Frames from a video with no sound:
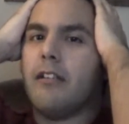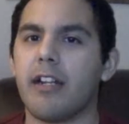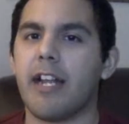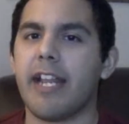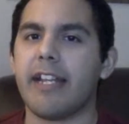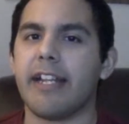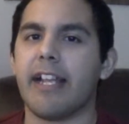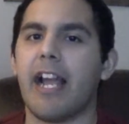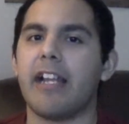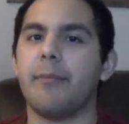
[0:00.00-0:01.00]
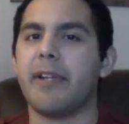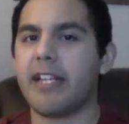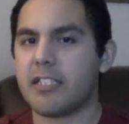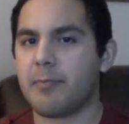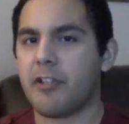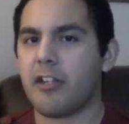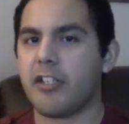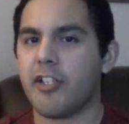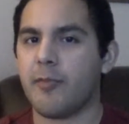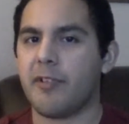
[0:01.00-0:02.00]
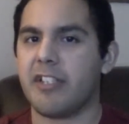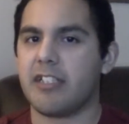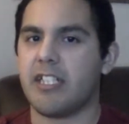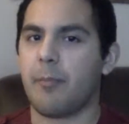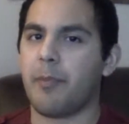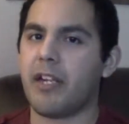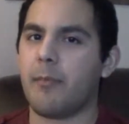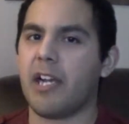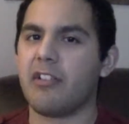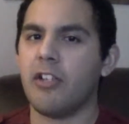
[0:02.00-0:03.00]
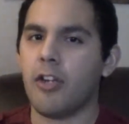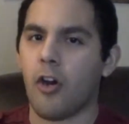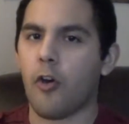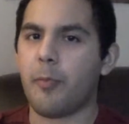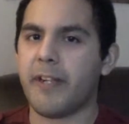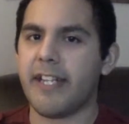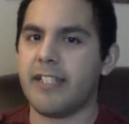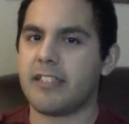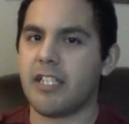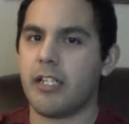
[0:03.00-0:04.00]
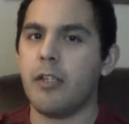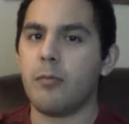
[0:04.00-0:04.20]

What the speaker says: Lady, I am an expert on humans. Now pick him out, open it inside.